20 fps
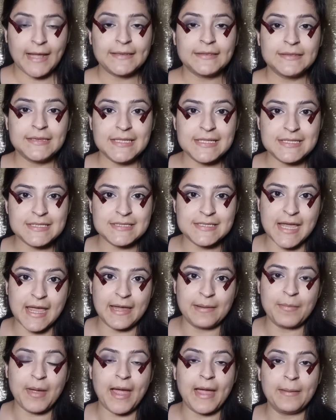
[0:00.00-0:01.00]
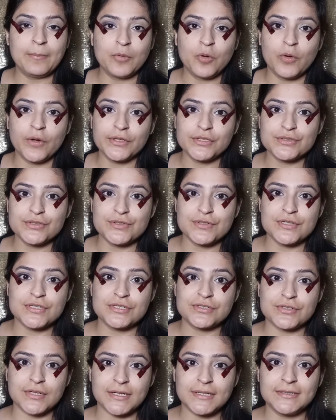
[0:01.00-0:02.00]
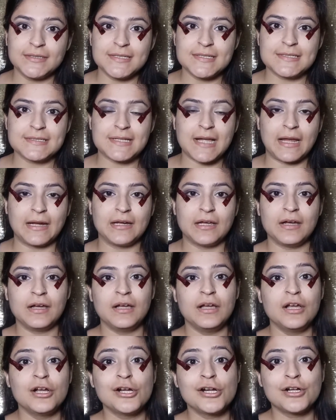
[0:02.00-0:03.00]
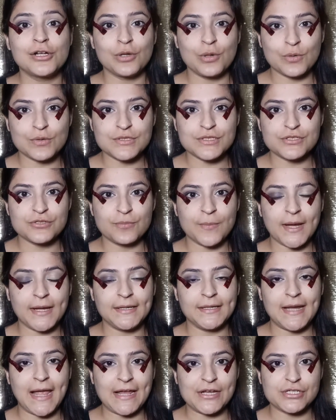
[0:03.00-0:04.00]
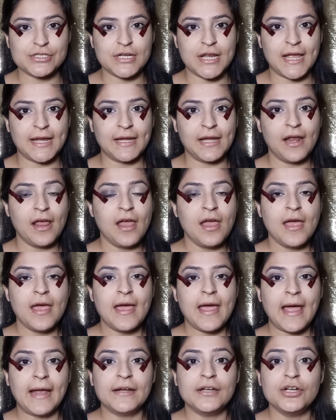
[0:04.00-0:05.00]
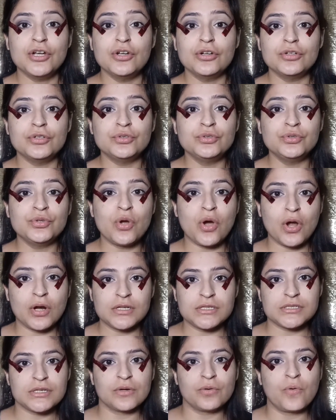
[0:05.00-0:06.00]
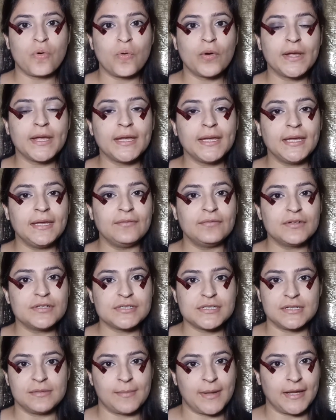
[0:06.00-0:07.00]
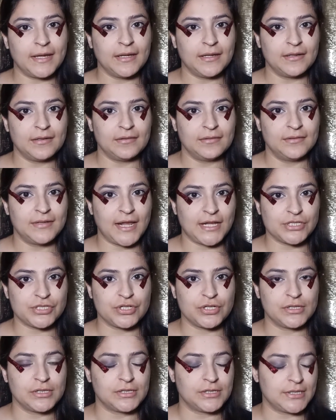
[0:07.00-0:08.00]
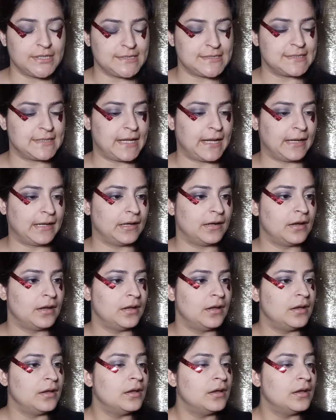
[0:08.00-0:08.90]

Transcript: and this time I'm going to restrict this color close to my lash line and not going even till my natural crease line.